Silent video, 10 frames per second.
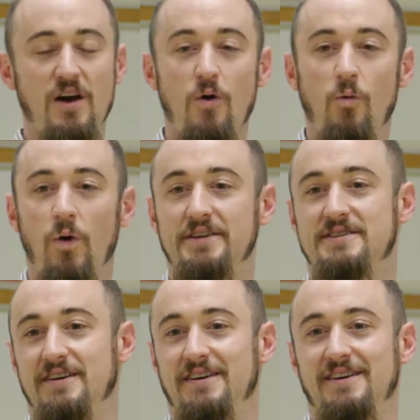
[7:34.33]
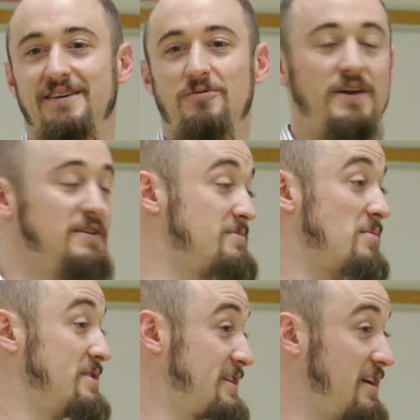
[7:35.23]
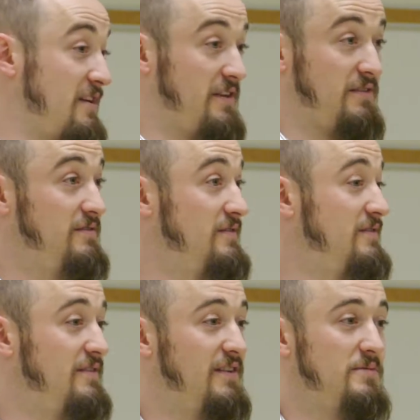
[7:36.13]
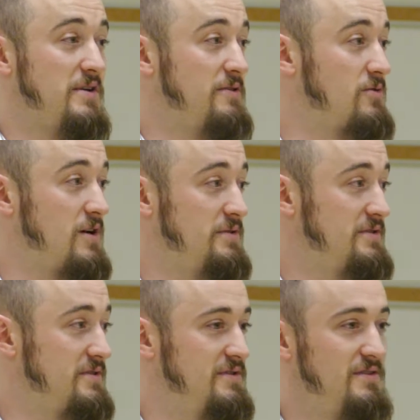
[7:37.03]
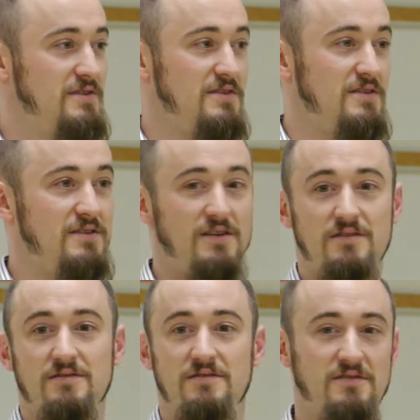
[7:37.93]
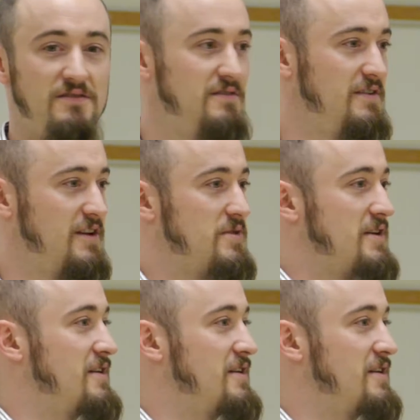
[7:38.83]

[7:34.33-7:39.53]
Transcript: What else? Am I missing anything in my requirements? No? Anybody?